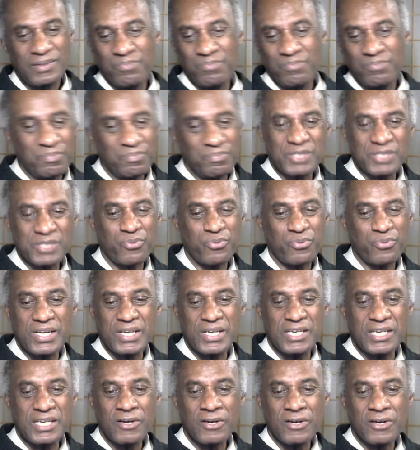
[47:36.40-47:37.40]
misprint
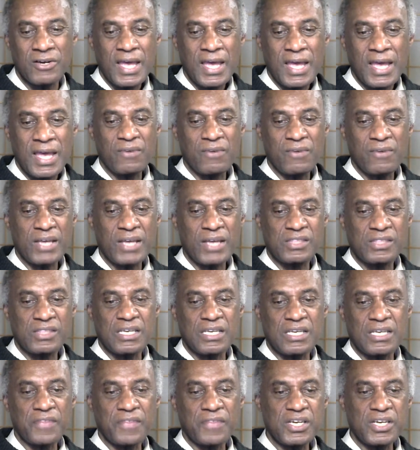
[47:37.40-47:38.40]
here. Anyway,
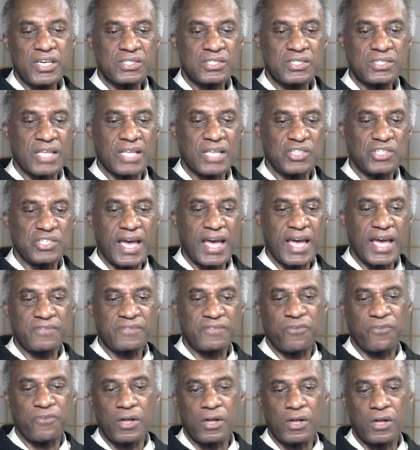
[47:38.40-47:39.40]
the other hits that she had,
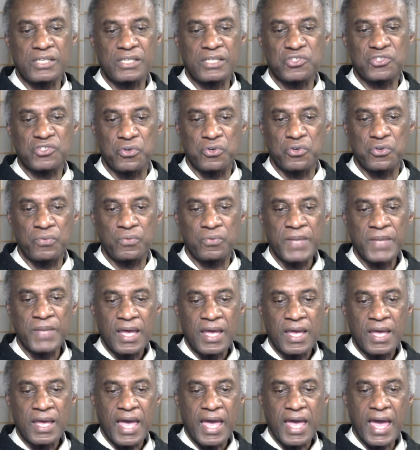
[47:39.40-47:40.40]
Falling To
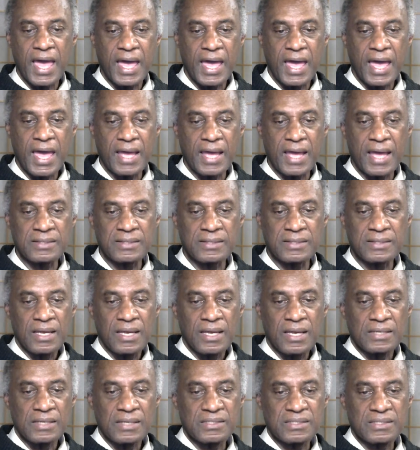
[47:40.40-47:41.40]
and
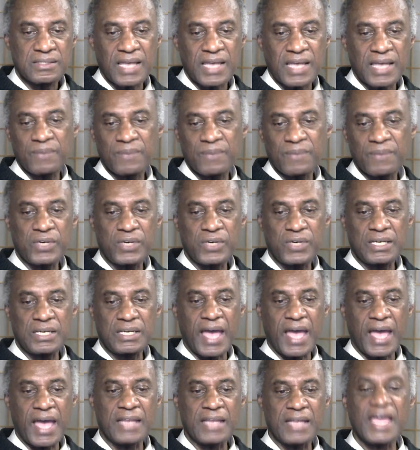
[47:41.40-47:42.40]
Set 'Em Free
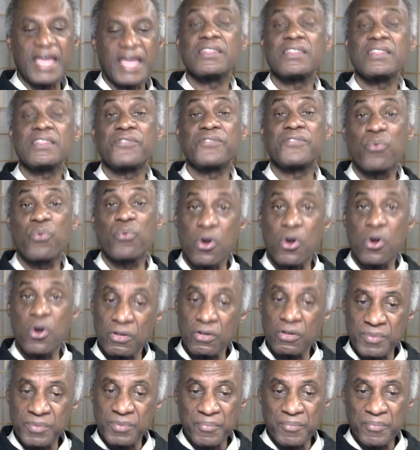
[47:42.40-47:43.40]
and End of the World.
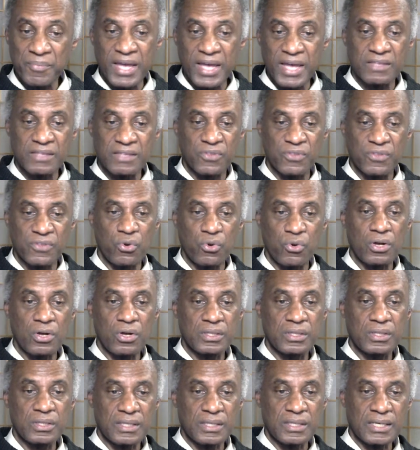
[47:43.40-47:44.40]
Remember End of the World?